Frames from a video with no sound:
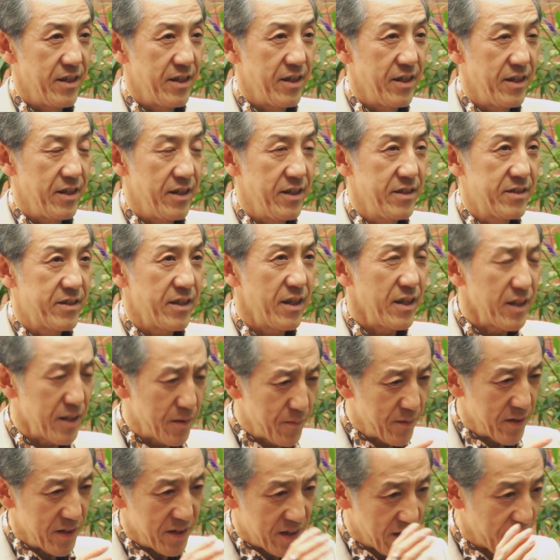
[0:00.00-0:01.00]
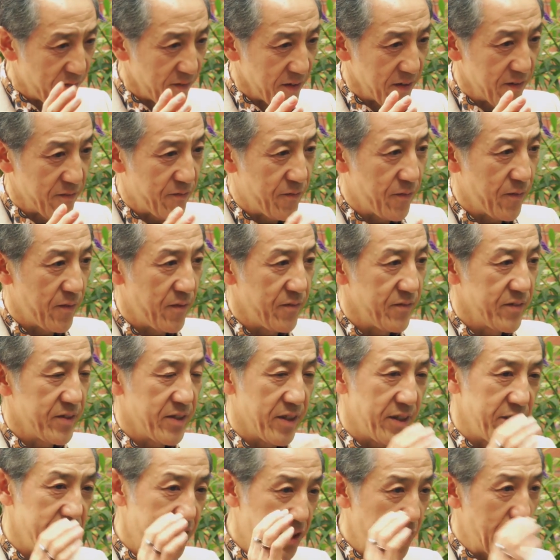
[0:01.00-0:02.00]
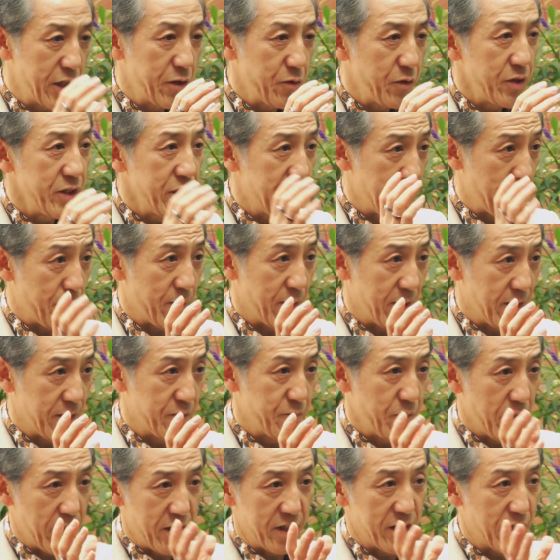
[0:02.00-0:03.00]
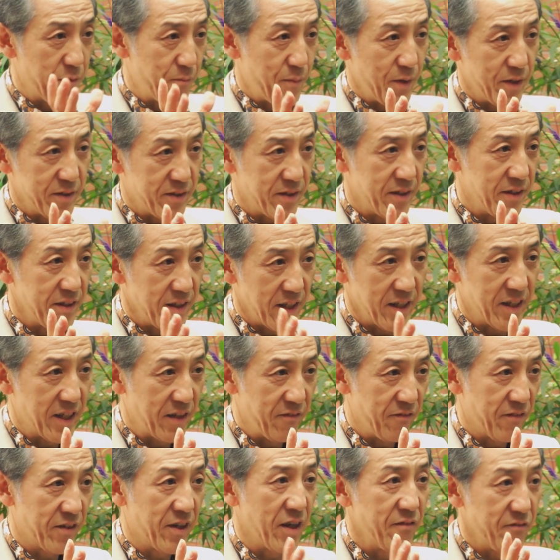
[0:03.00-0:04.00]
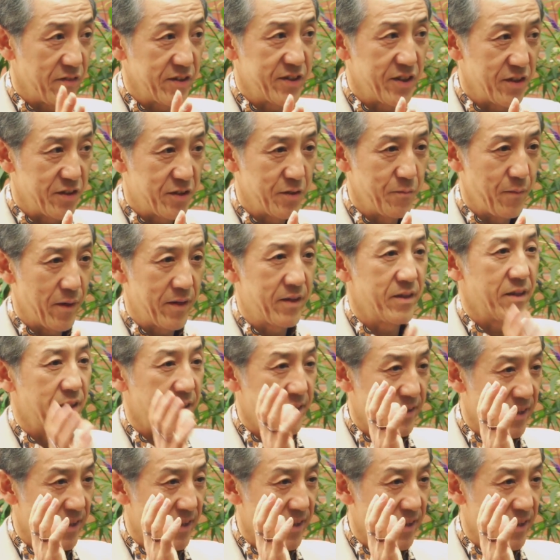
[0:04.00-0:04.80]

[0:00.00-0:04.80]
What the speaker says: It's a little bit different from the genuine Japanese 100% native conversation, but